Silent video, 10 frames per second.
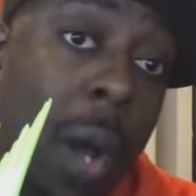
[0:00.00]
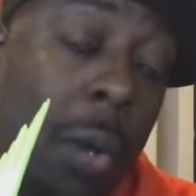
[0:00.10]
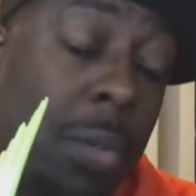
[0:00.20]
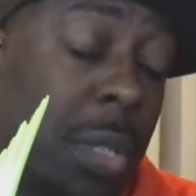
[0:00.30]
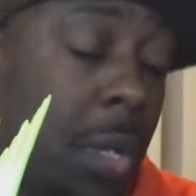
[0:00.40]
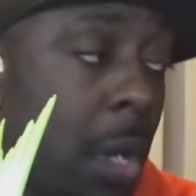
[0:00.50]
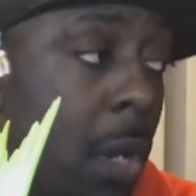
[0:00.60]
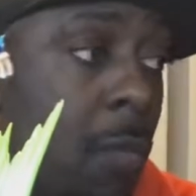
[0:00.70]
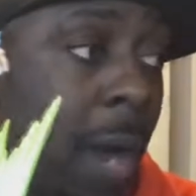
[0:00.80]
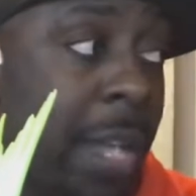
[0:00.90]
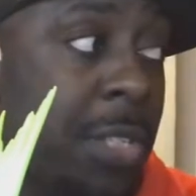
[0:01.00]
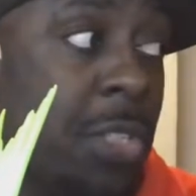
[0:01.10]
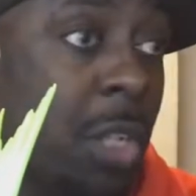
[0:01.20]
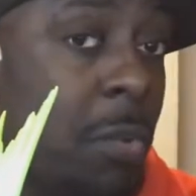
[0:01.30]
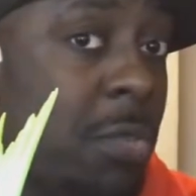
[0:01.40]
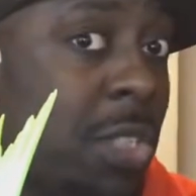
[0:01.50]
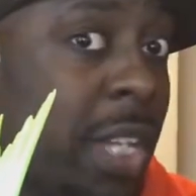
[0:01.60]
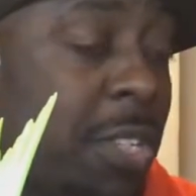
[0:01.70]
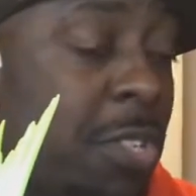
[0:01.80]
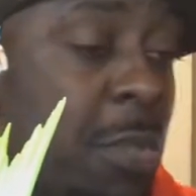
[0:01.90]
World, right? So
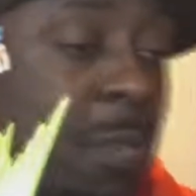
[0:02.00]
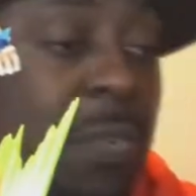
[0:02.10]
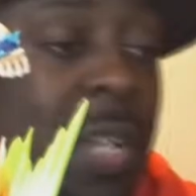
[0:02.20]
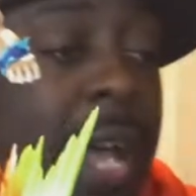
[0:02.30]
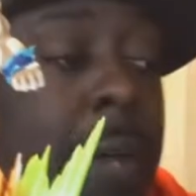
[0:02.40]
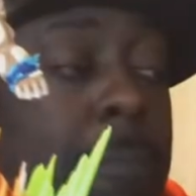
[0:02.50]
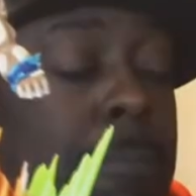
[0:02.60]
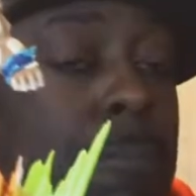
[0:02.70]
stay tuned for that.